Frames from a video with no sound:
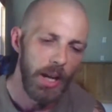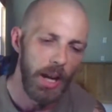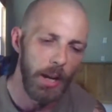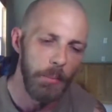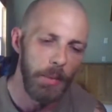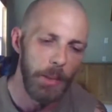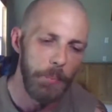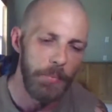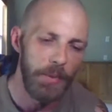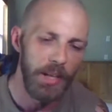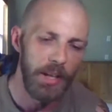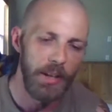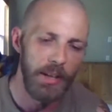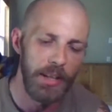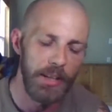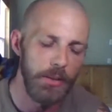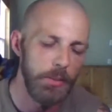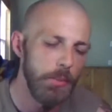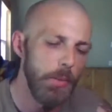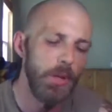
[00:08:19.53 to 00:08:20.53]
I'm up there
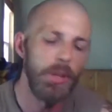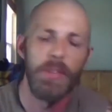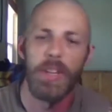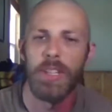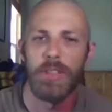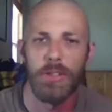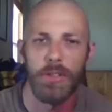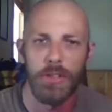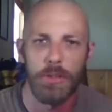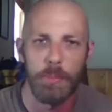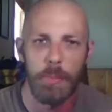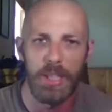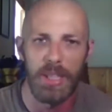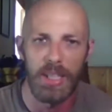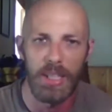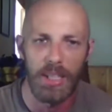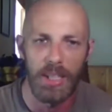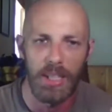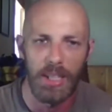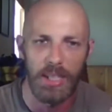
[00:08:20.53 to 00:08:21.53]
and I do motivational
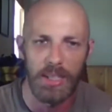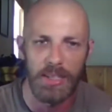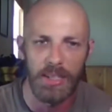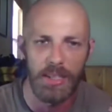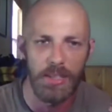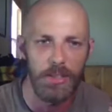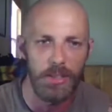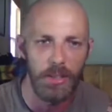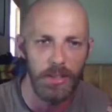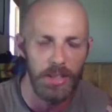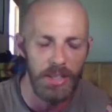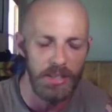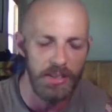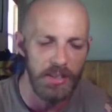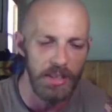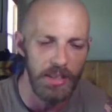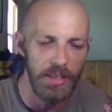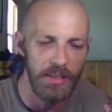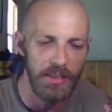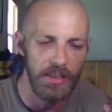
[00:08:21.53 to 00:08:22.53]
speaking and I teach all
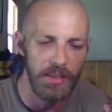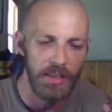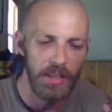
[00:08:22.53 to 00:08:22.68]
these things.